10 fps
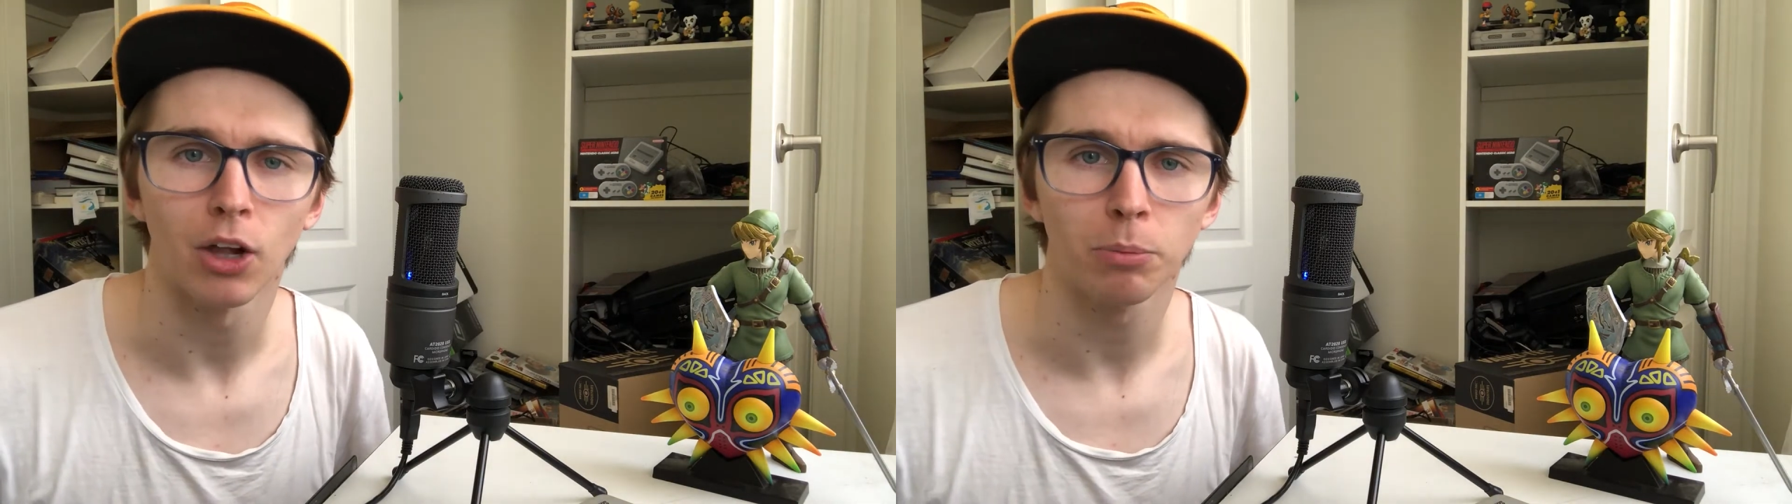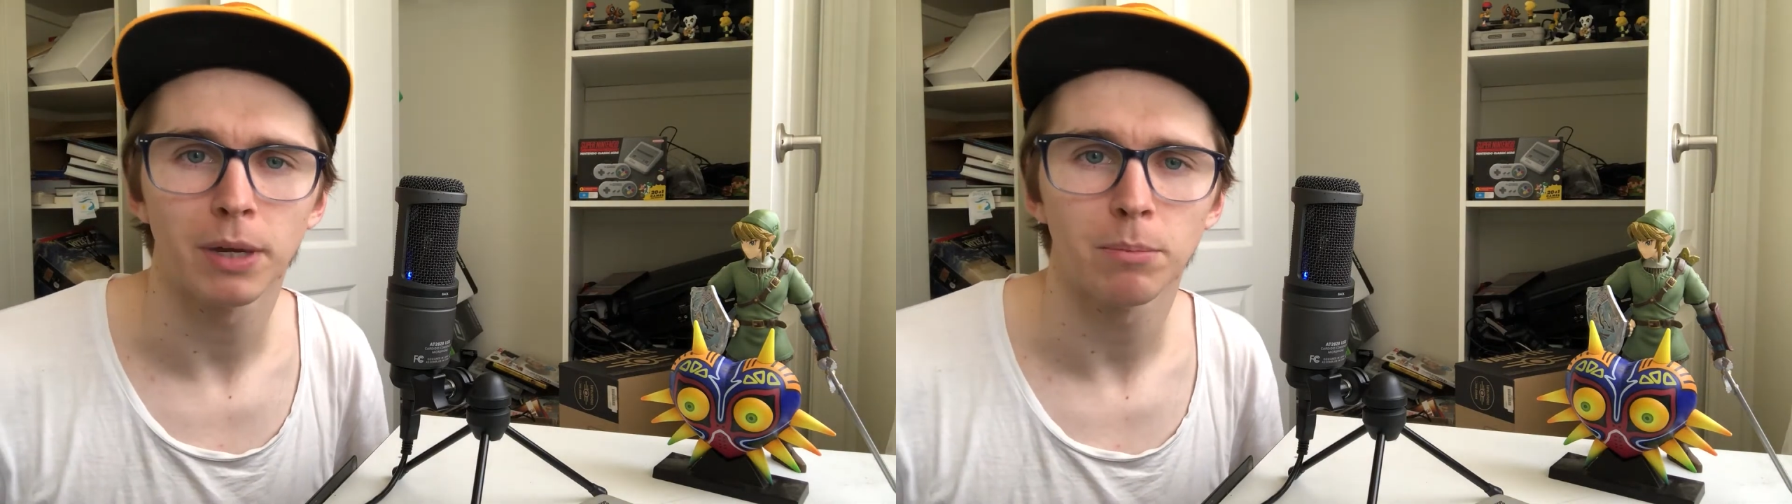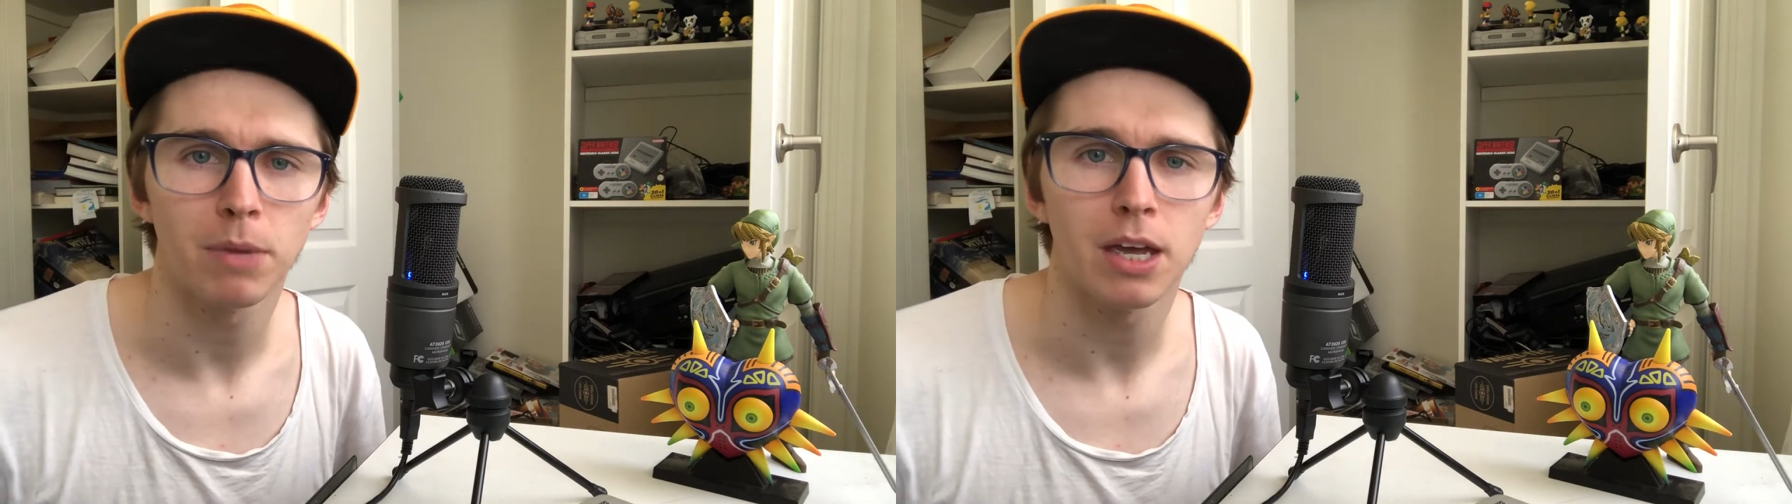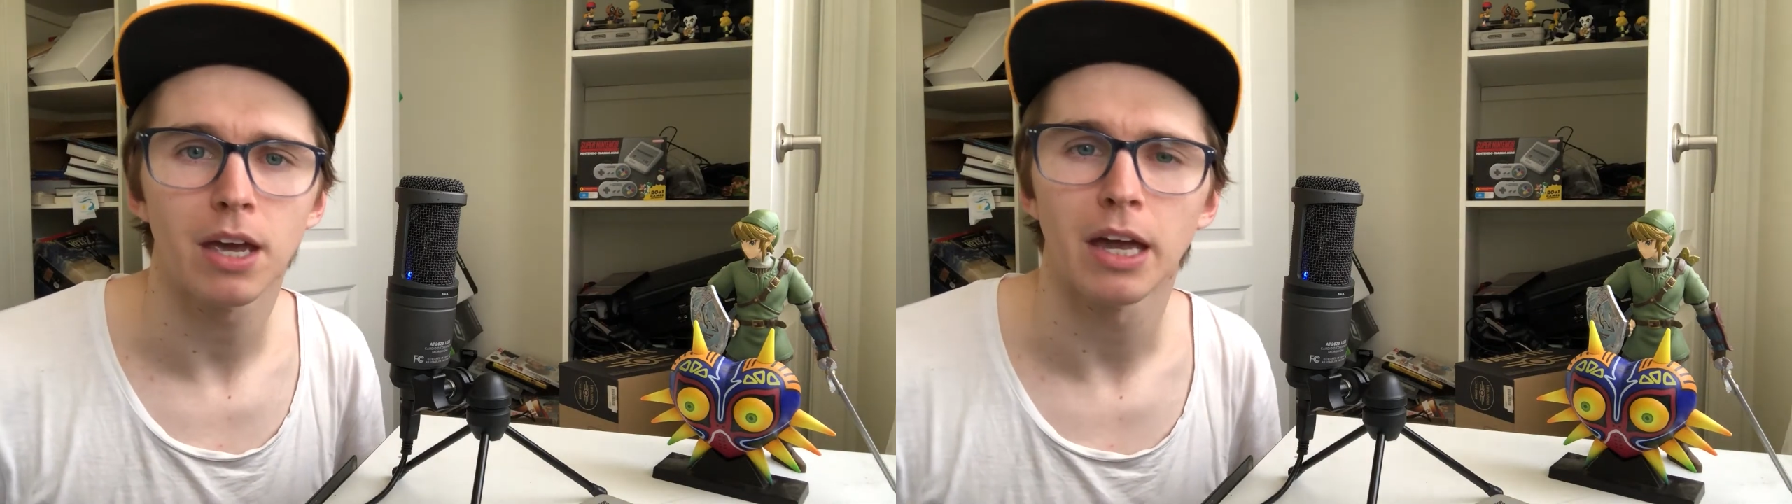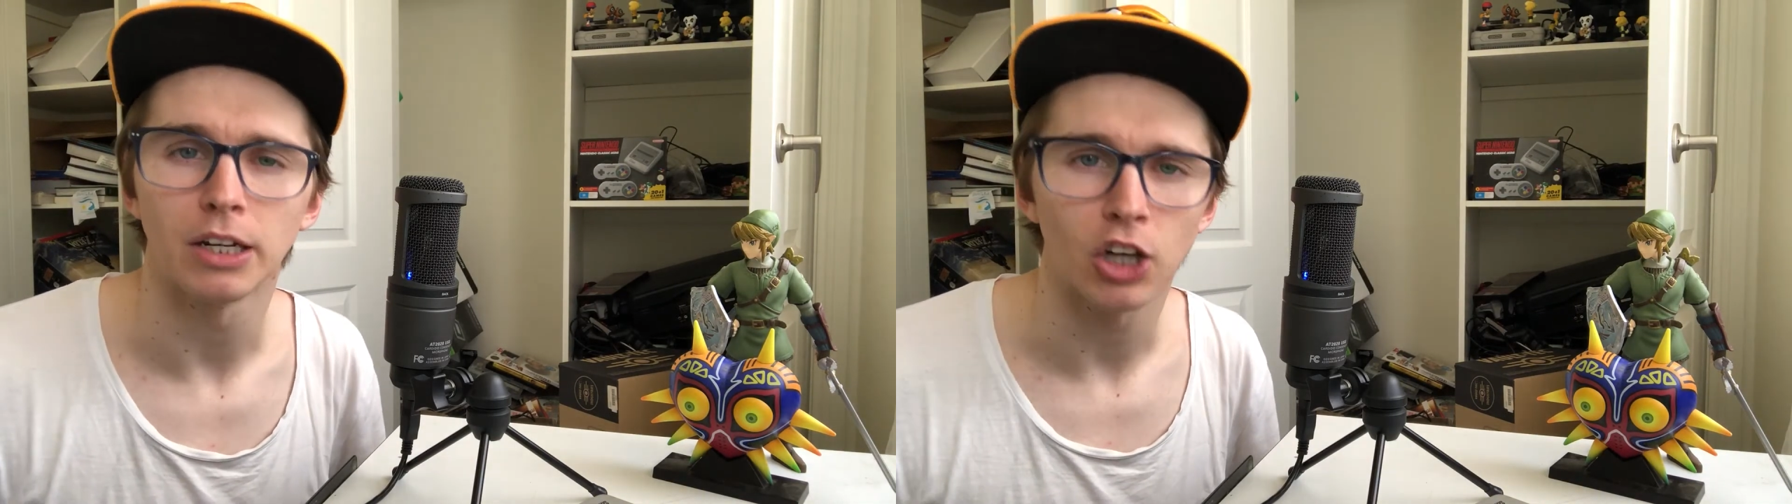helping
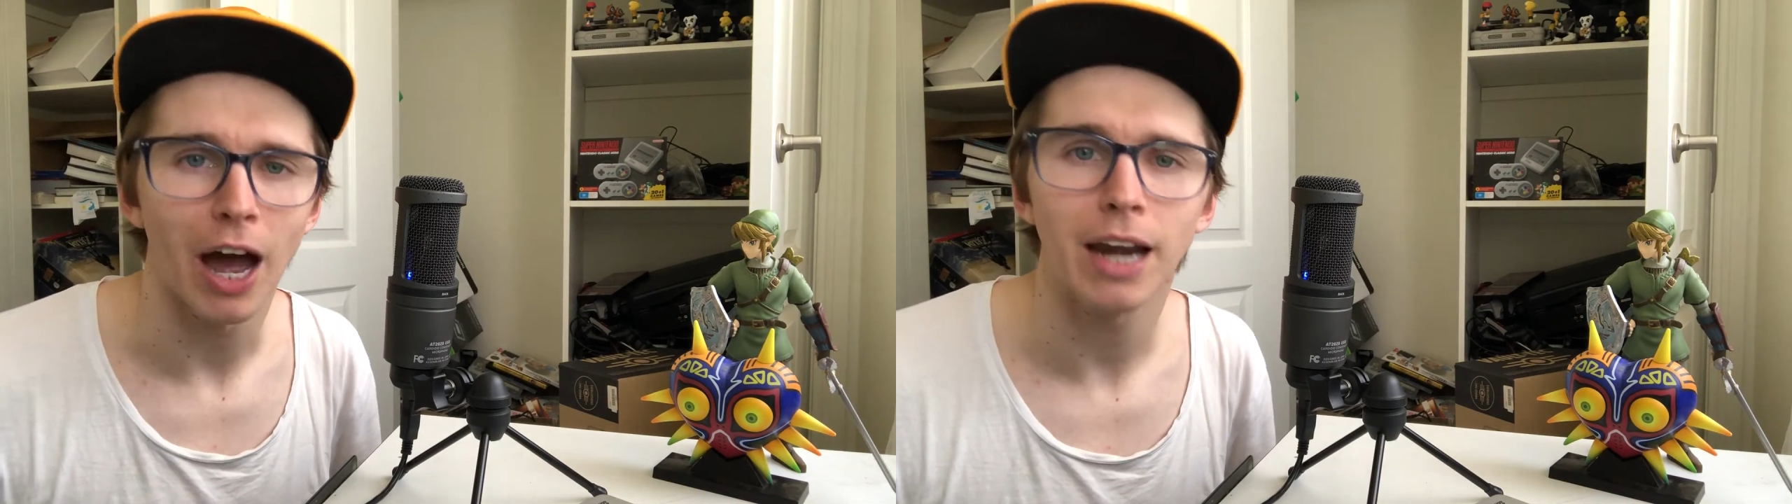me and